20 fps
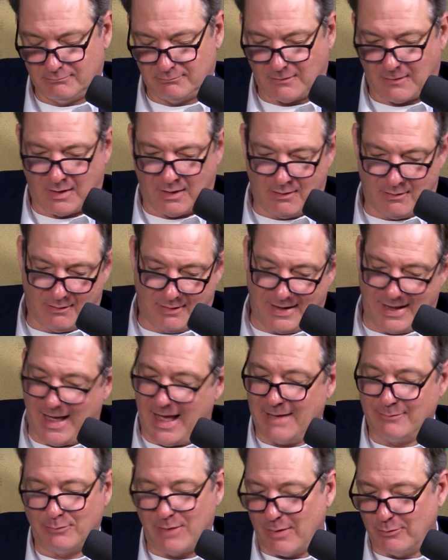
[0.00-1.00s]
All right, I
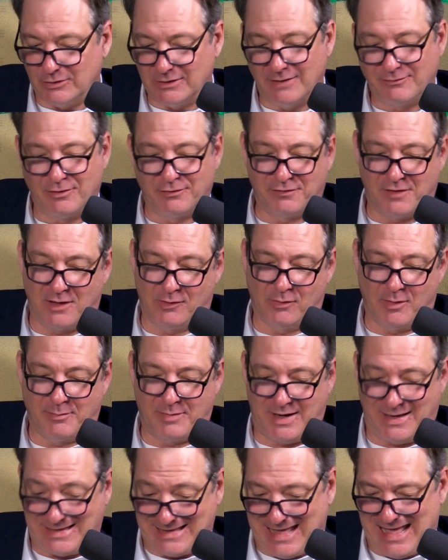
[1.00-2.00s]
would love to follow it, but I
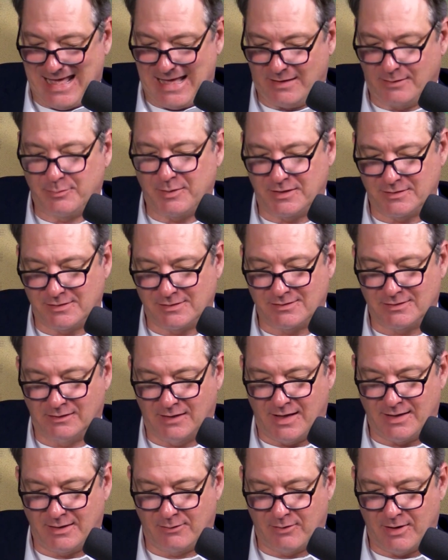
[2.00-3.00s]
can't because it's the lightning
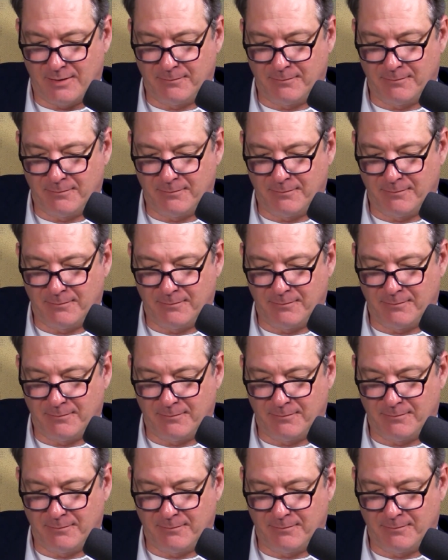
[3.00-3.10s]
round.